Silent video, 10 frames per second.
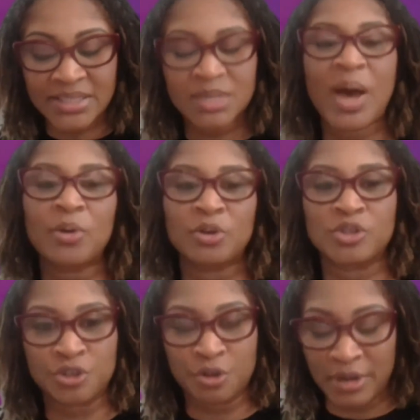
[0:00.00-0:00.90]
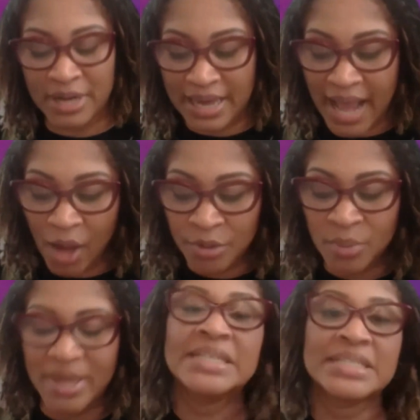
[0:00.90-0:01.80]
tell us about your journey and
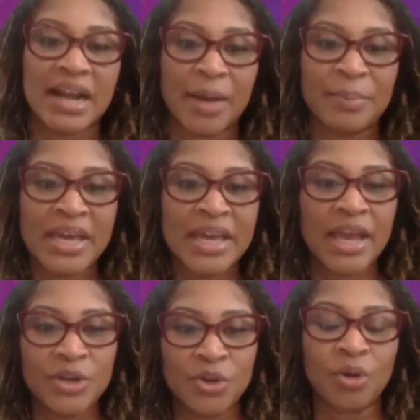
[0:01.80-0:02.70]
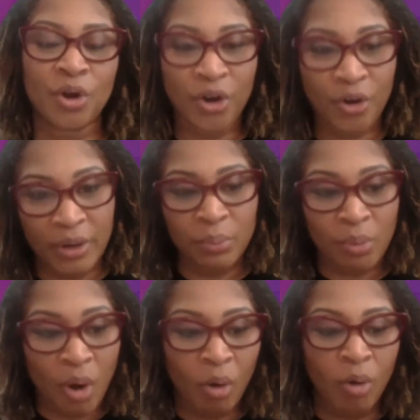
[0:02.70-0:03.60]
how you ended up in your
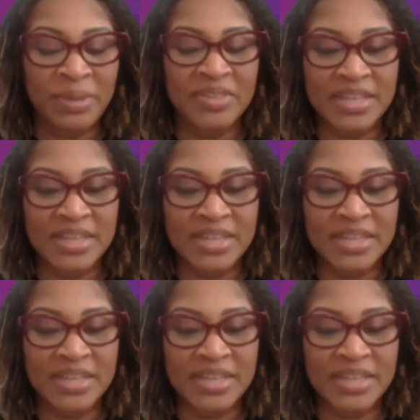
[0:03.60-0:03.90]
current role.